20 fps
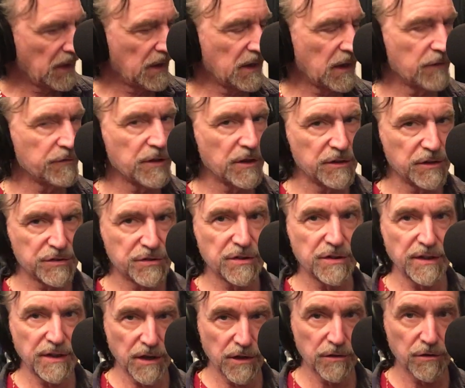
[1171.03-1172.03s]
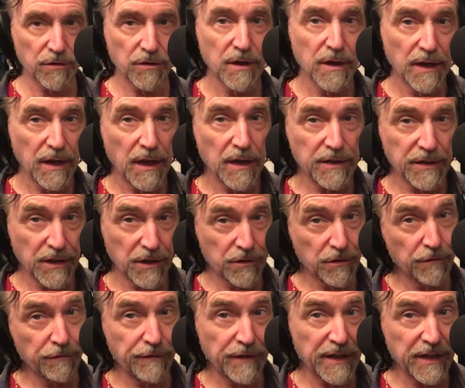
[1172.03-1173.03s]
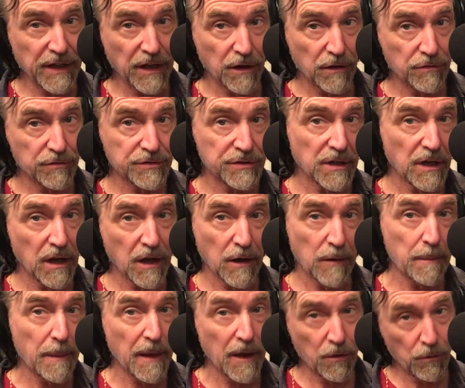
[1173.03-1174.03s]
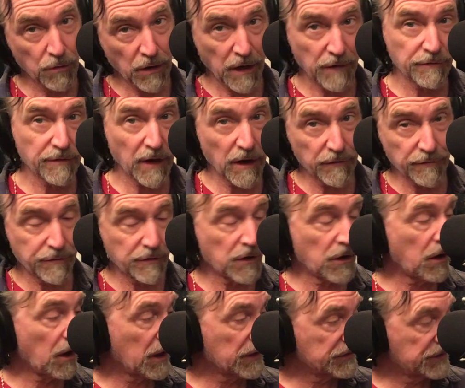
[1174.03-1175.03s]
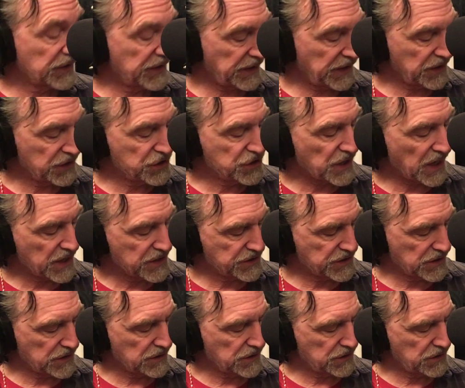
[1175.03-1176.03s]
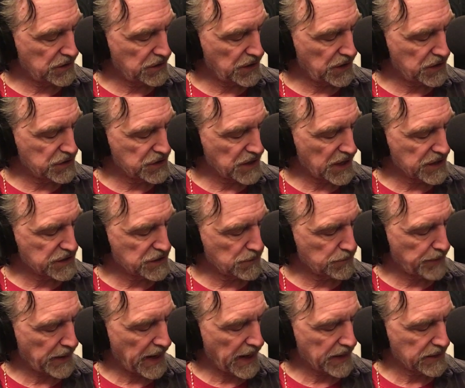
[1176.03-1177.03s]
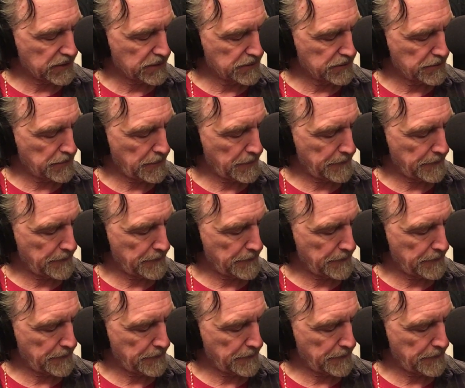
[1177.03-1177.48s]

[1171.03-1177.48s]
And I've done this in the other videos where I've gone to the adjacent pattern.